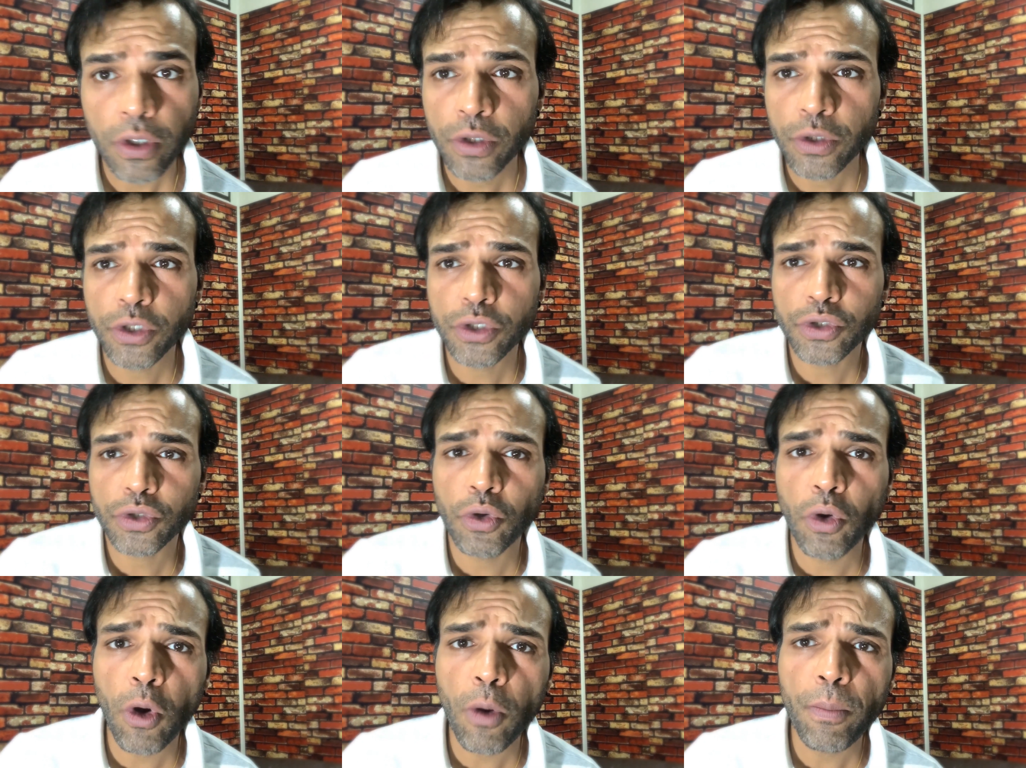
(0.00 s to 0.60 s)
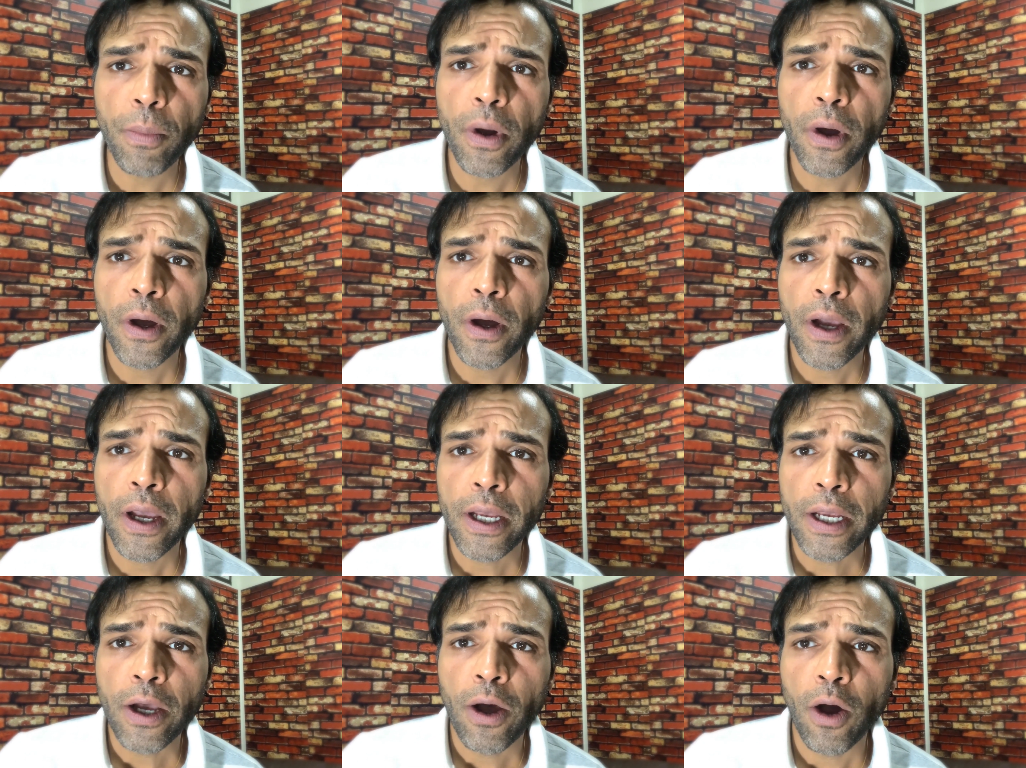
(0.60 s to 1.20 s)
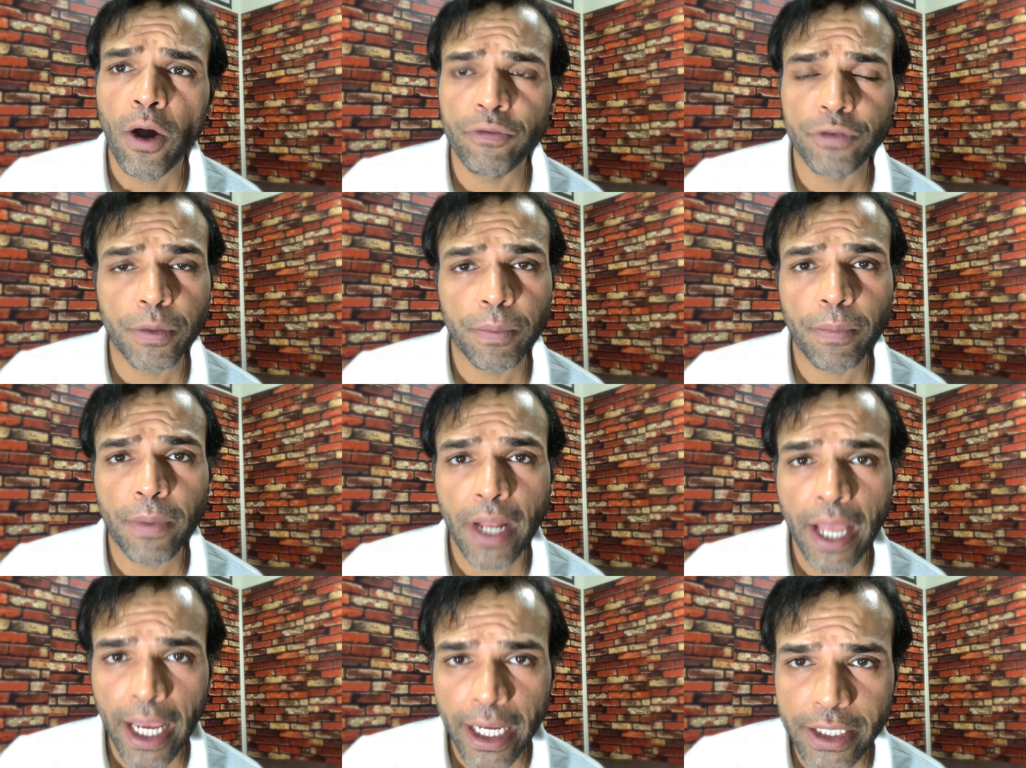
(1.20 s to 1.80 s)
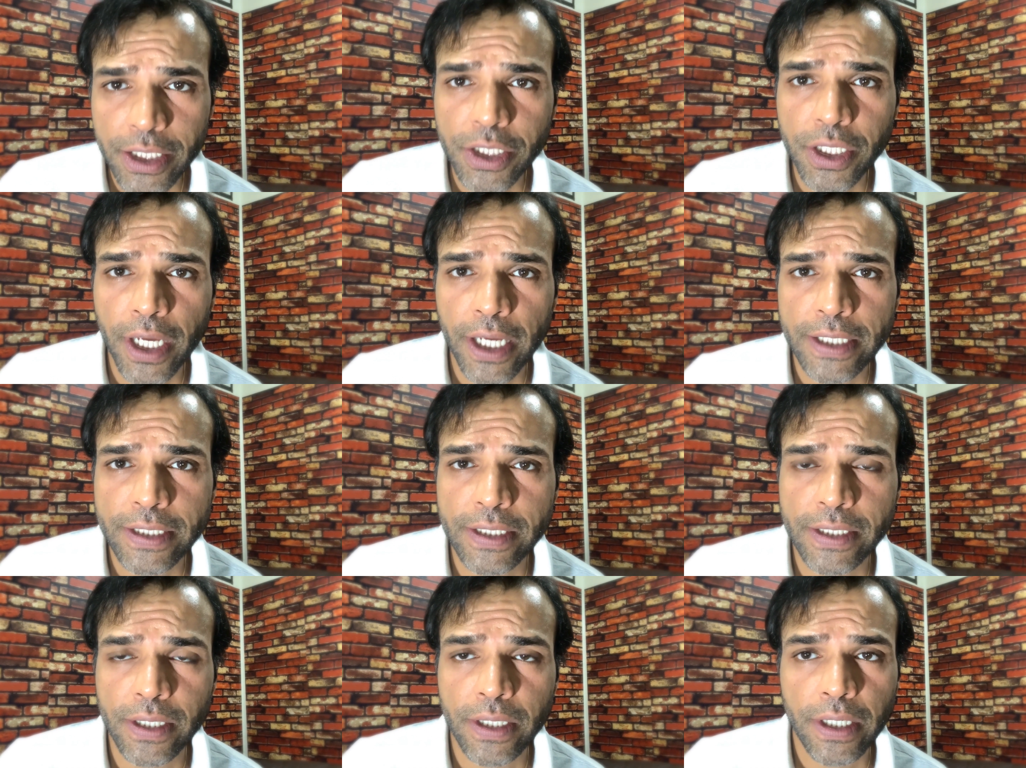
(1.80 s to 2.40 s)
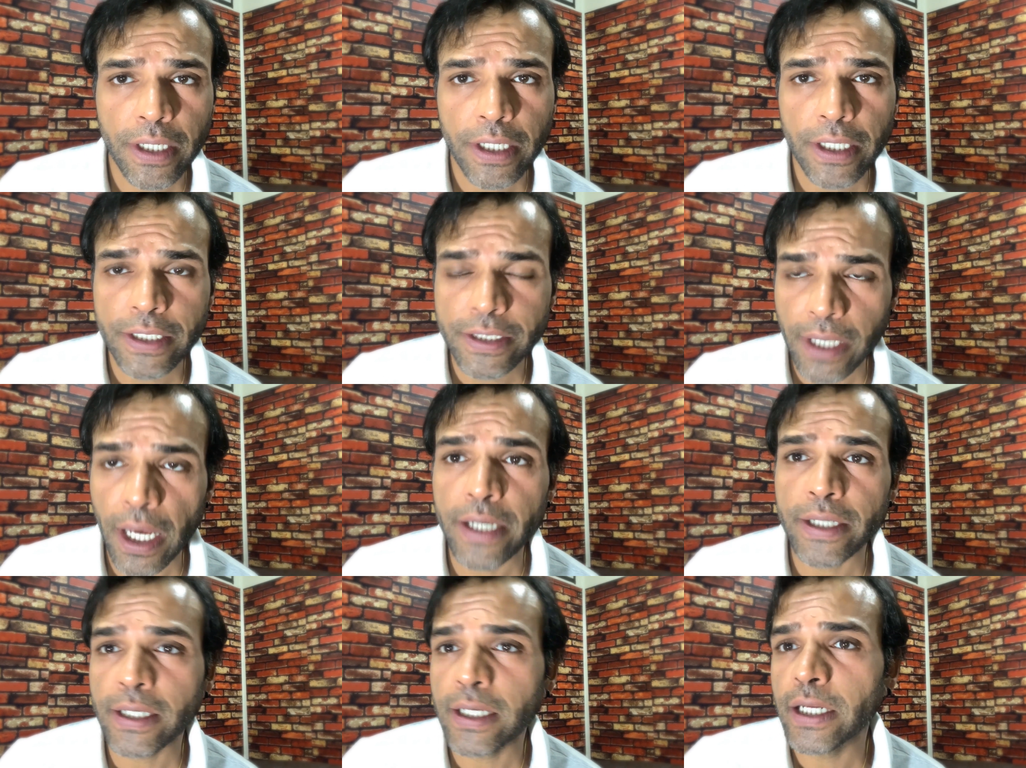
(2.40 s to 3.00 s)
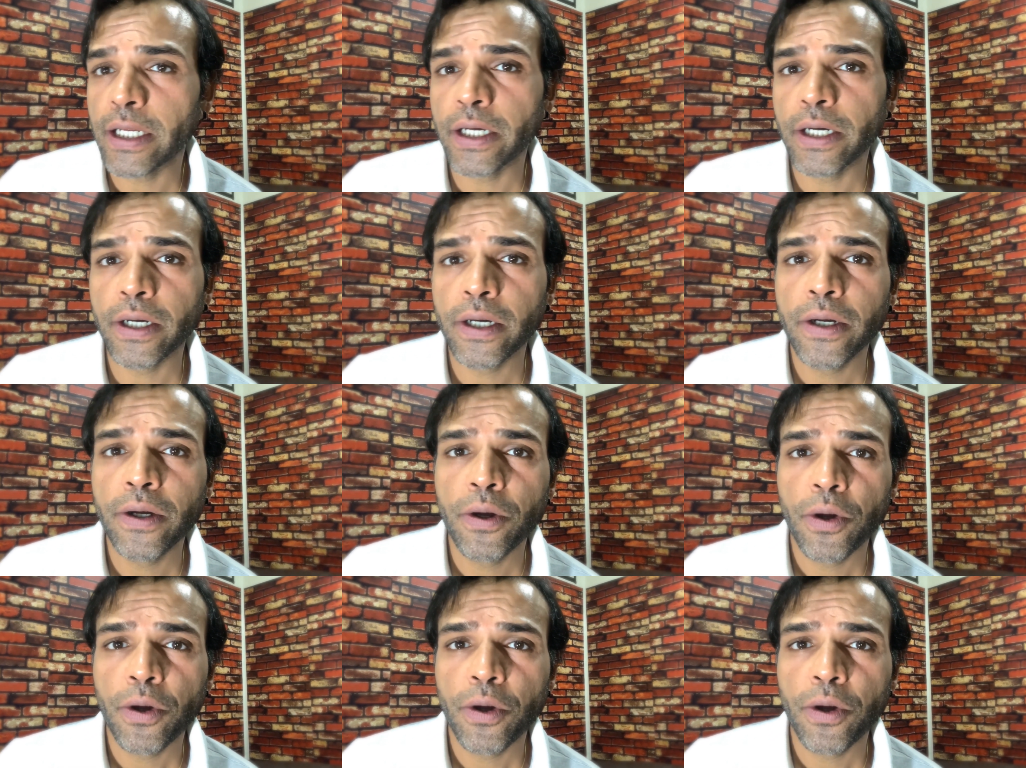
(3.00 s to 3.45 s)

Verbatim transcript: The scope of the planned tests is unclear,